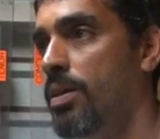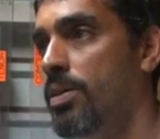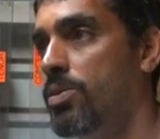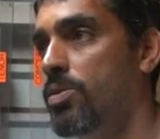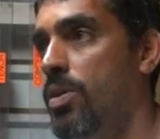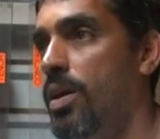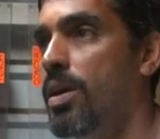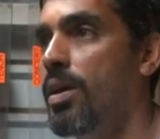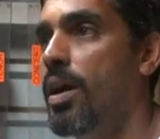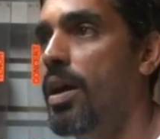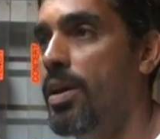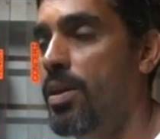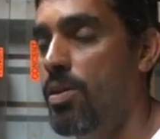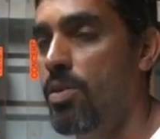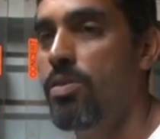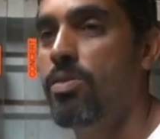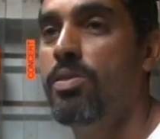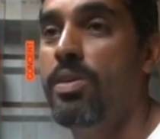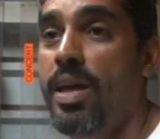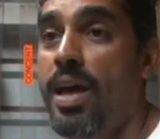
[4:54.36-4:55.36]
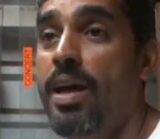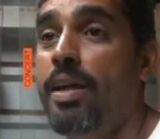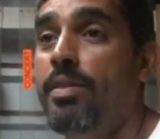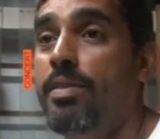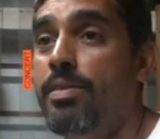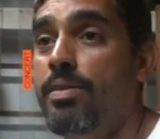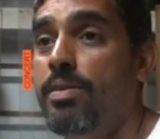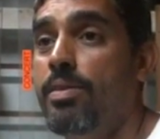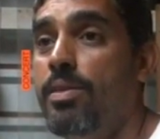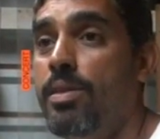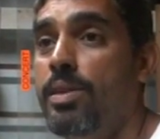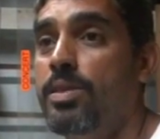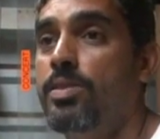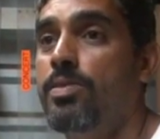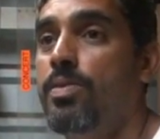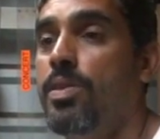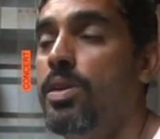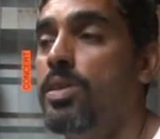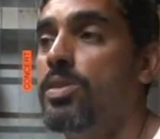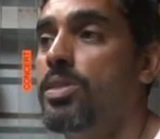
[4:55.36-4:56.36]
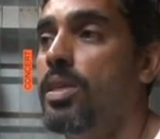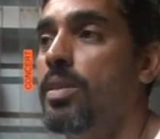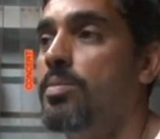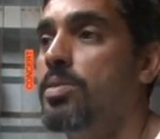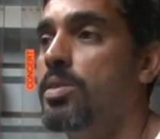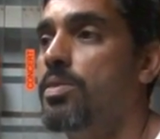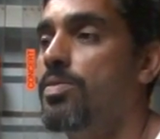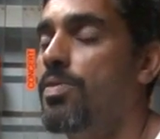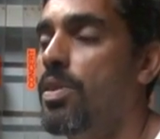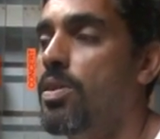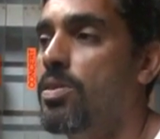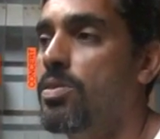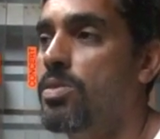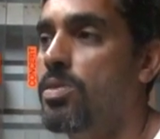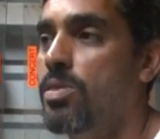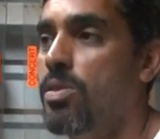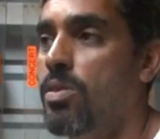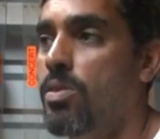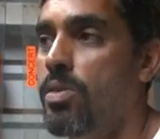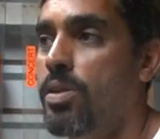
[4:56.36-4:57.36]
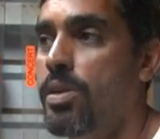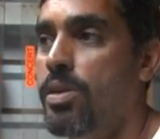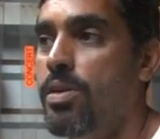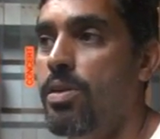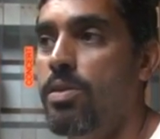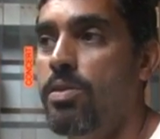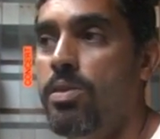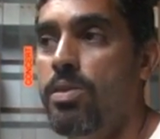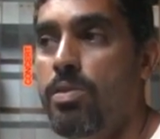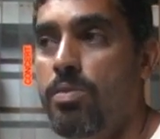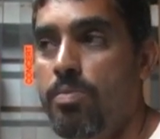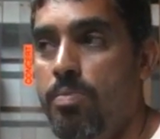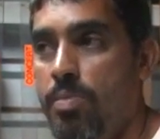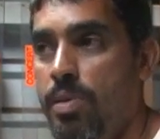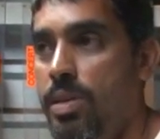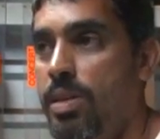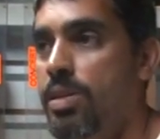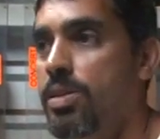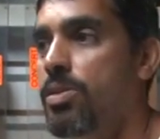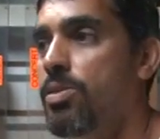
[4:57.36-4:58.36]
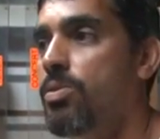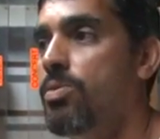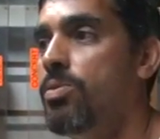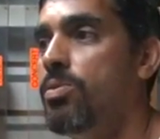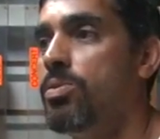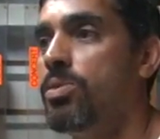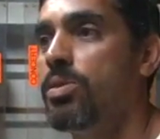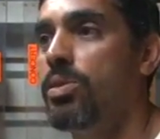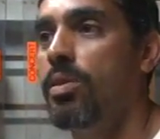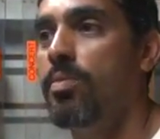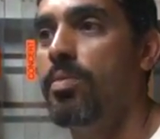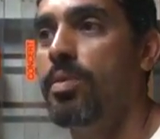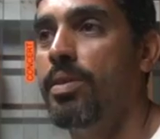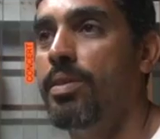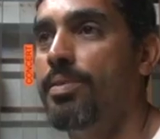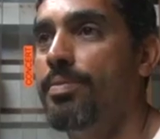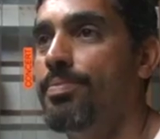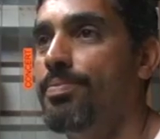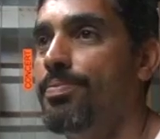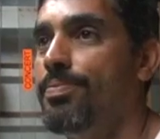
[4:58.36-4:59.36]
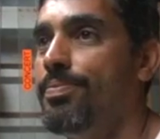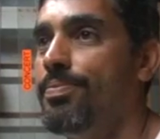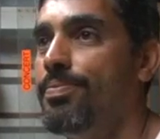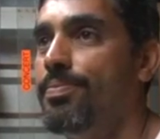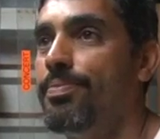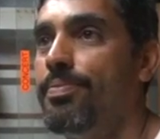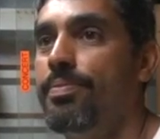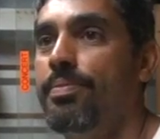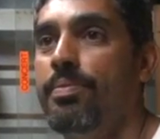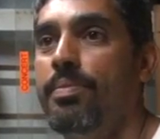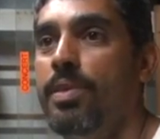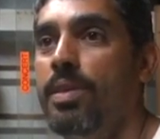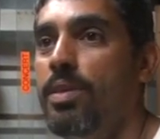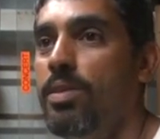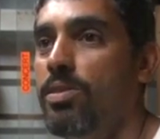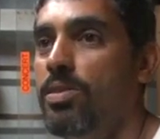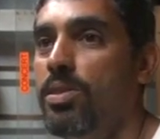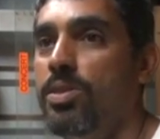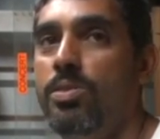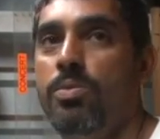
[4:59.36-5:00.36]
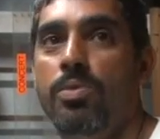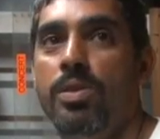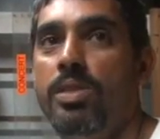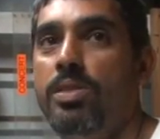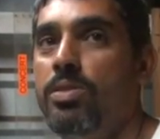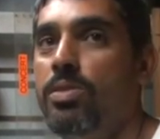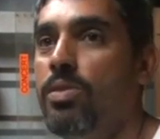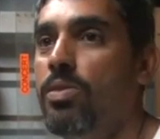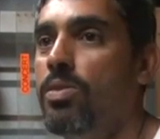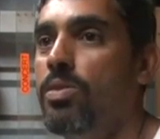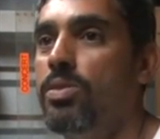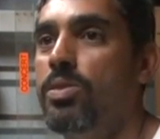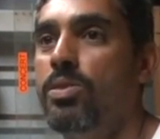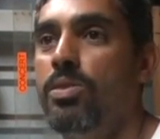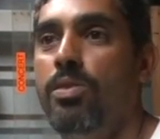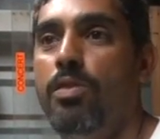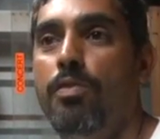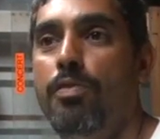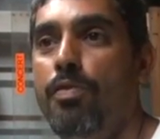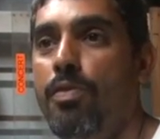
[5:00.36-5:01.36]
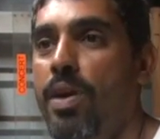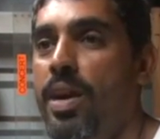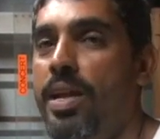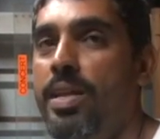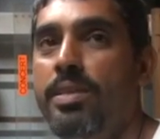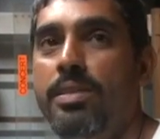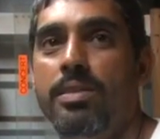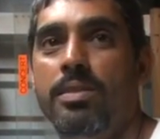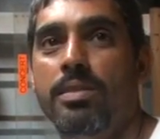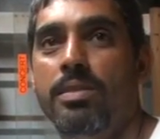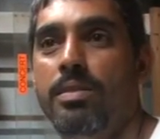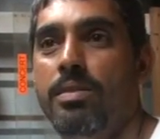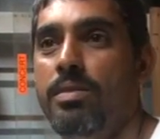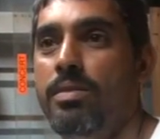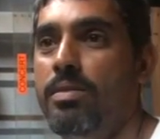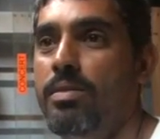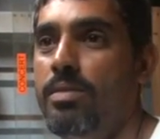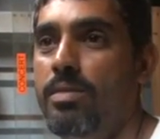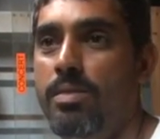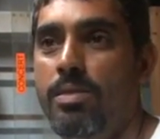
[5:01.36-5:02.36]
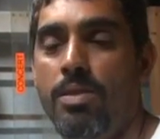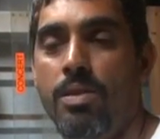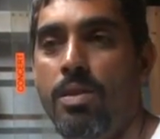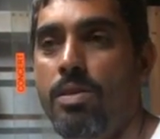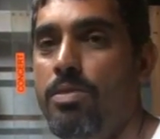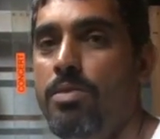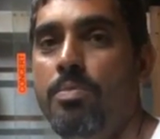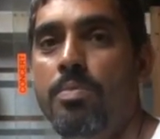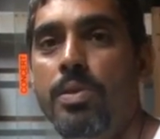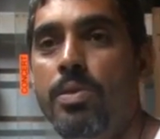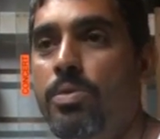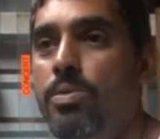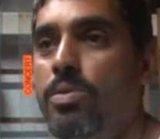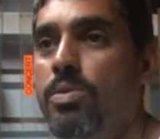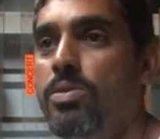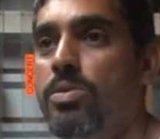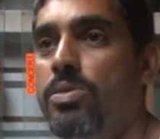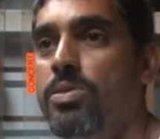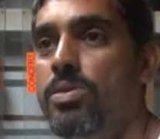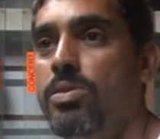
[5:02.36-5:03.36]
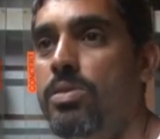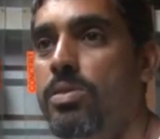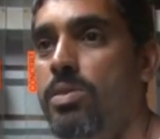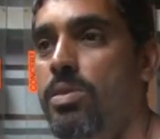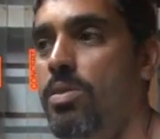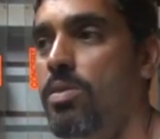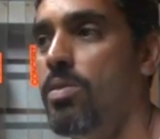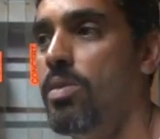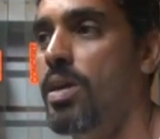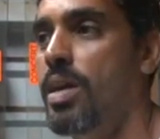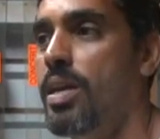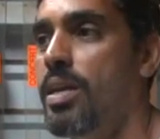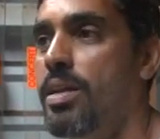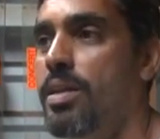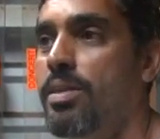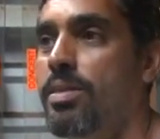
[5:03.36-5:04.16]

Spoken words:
so I learned that as far as James. As far as learning on the building ukes, I mean, you know, just research, you know, friends and you know other builders. You know, kind